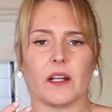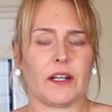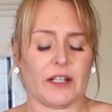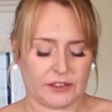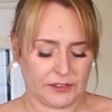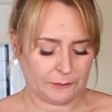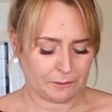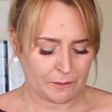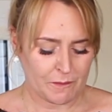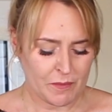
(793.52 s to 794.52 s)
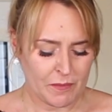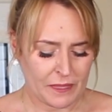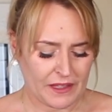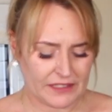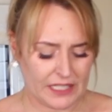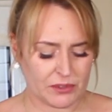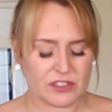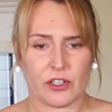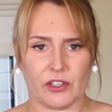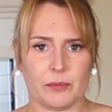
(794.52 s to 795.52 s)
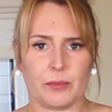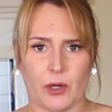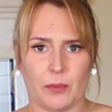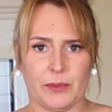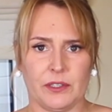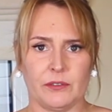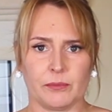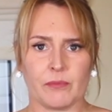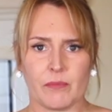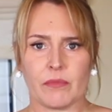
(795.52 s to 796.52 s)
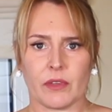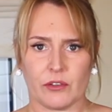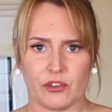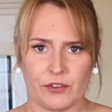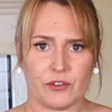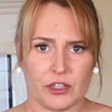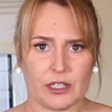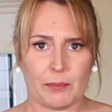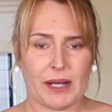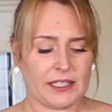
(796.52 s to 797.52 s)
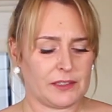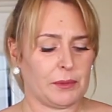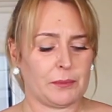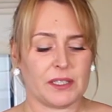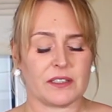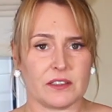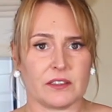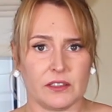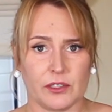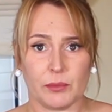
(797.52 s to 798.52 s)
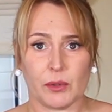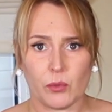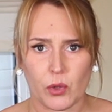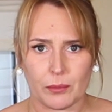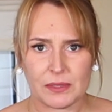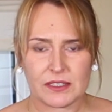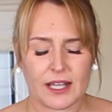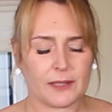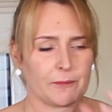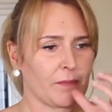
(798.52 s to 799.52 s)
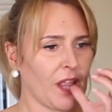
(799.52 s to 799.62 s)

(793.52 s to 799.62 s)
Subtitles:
Guys, that was not a proper Chef Jana bite, but because it's a little bit warm inside,